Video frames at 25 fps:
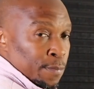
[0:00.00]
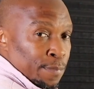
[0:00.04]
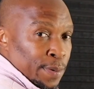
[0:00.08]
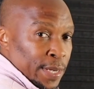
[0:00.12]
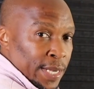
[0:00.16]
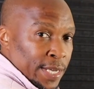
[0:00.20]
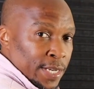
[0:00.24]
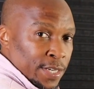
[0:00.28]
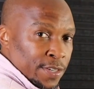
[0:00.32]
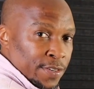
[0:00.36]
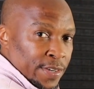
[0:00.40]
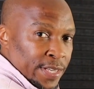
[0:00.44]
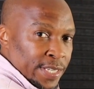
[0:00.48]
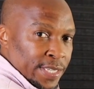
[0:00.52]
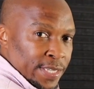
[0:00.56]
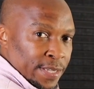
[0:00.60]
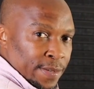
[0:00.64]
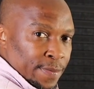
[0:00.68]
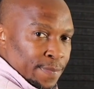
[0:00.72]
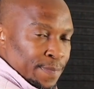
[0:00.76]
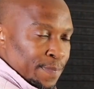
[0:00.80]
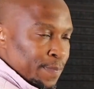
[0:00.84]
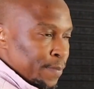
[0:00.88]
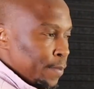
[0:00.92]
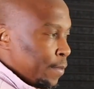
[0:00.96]
from Packet Tracer
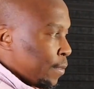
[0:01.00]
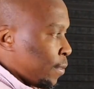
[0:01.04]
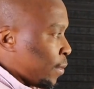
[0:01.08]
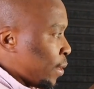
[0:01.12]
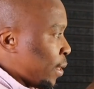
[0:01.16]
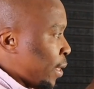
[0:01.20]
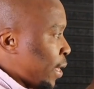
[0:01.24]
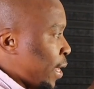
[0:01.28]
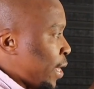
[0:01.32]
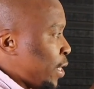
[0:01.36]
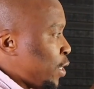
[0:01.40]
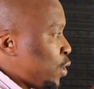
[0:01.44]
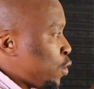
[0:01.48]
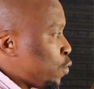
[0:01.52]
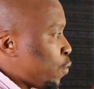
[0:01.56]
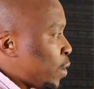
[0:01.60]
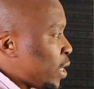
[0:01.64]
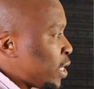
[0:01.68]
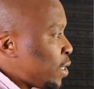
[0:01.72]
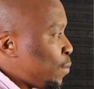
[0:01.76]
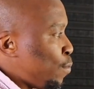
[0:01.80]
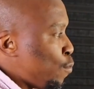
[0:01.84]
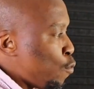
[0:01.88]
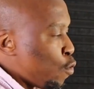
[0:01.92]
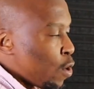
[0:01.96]
and you
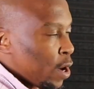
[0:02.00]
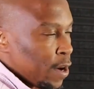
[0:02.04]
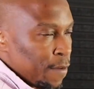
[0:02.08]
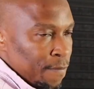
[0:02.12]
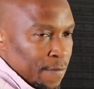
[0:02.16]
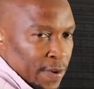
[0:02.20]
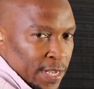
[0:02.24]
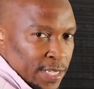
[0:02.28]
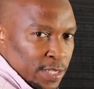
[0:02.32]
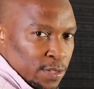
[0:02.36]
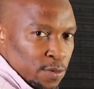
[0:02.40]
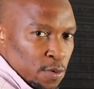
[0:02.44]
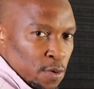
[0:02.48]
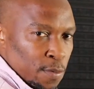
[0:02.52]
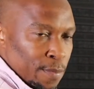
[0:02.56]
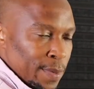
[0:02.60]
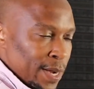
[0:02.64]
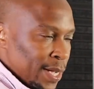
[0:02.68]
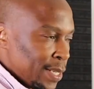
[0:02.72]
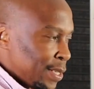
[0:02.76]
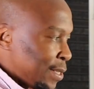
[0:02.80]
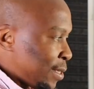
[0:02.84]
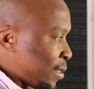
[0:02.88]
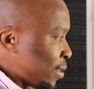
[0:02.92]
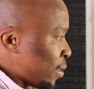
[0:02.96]
want more advanced
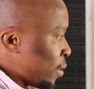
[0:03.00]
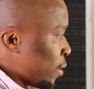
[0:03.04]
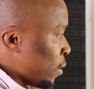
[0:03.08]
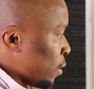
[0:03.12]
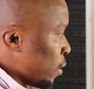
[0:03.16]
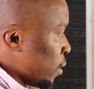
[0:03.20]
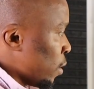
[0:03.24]
commands,